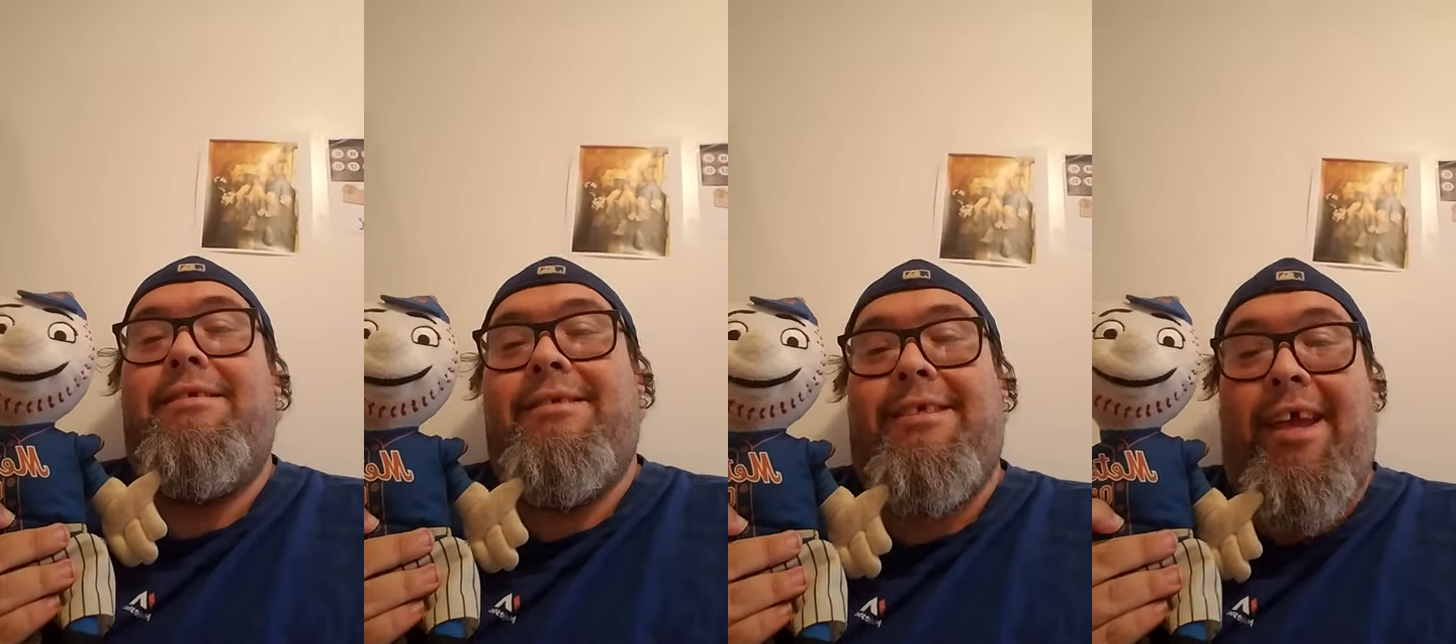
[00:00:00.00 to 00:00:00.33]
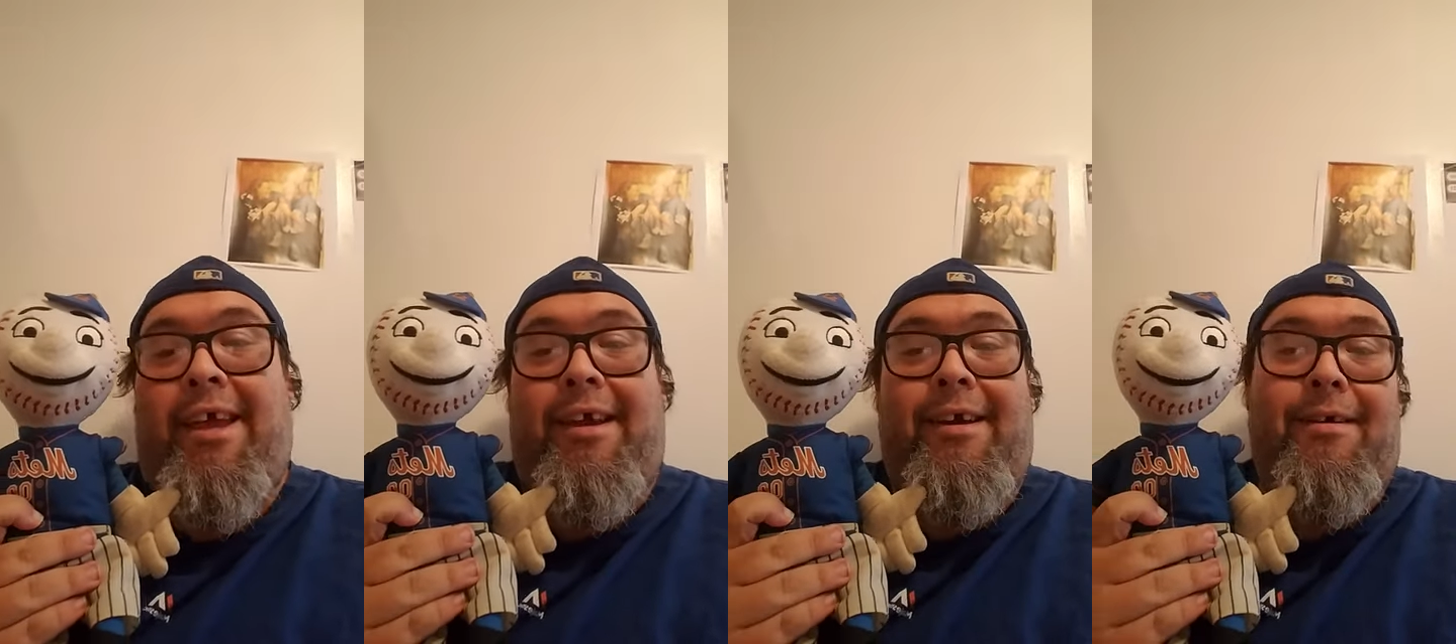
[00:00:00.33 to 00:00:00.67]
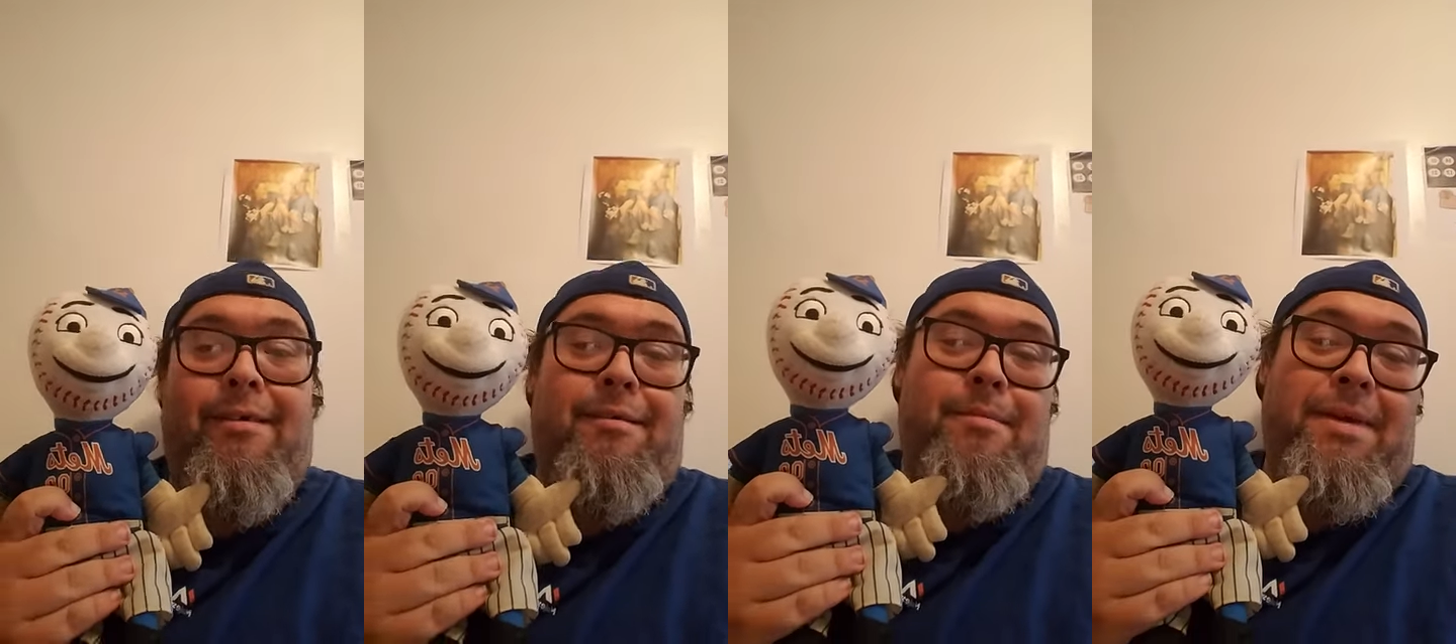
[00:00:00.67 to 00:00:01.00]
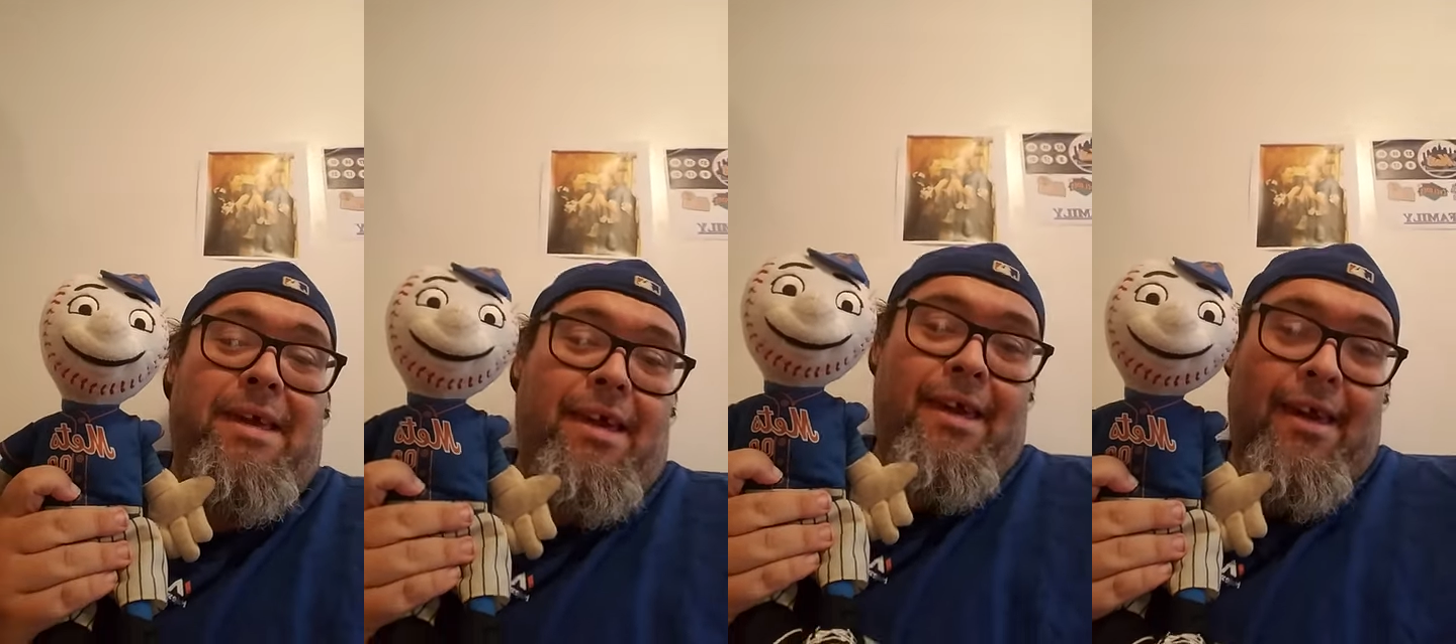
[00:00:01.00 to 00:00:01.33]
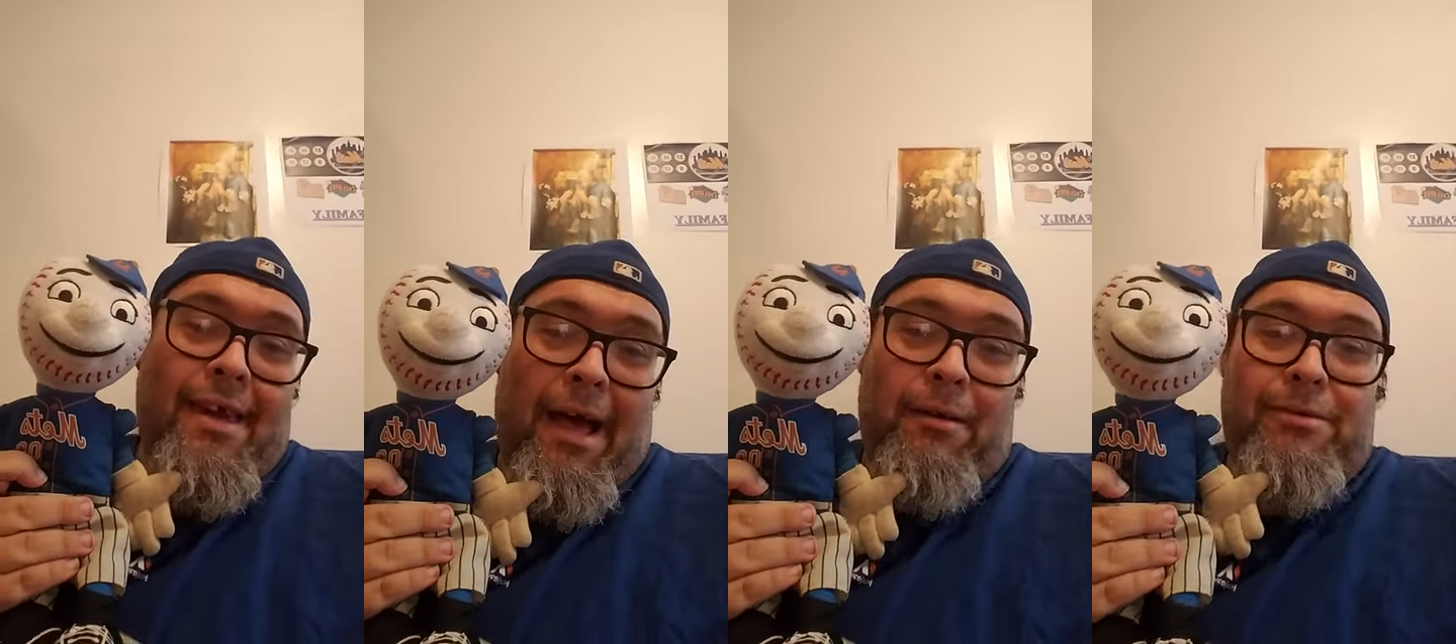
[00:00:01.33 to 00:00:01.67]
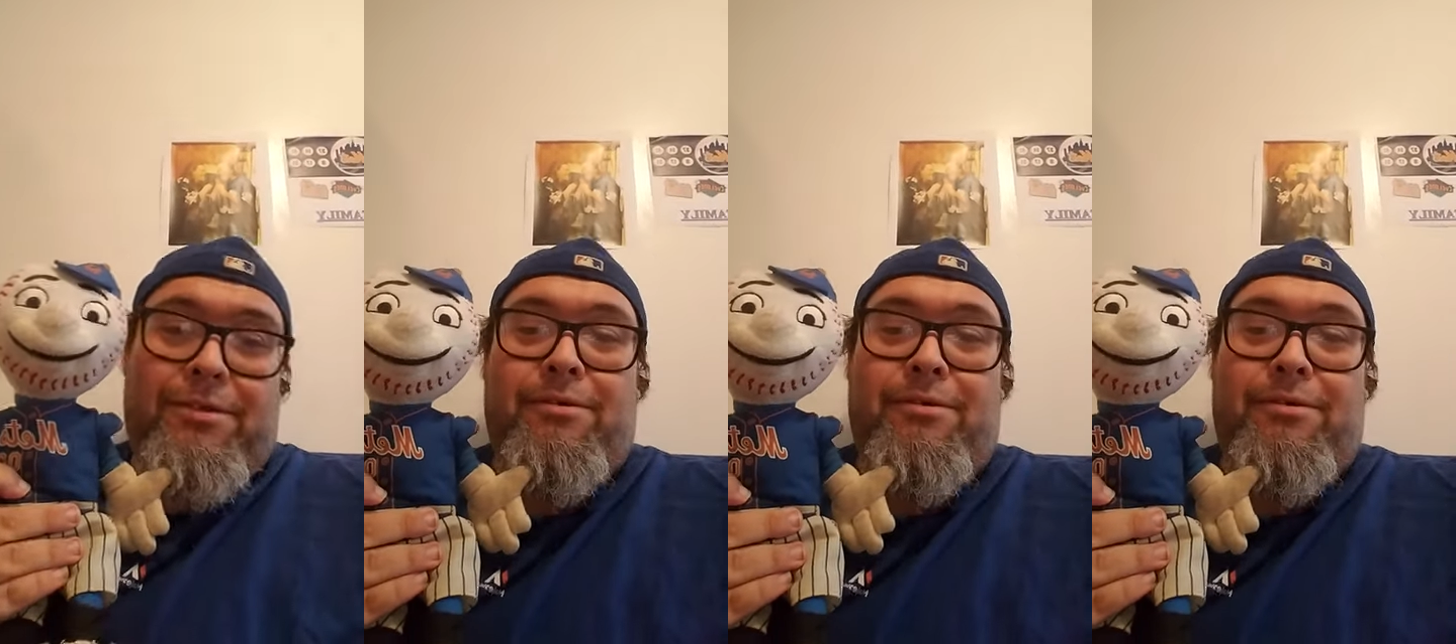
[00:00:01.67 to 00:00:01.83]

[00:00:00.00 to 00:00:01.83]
Take me out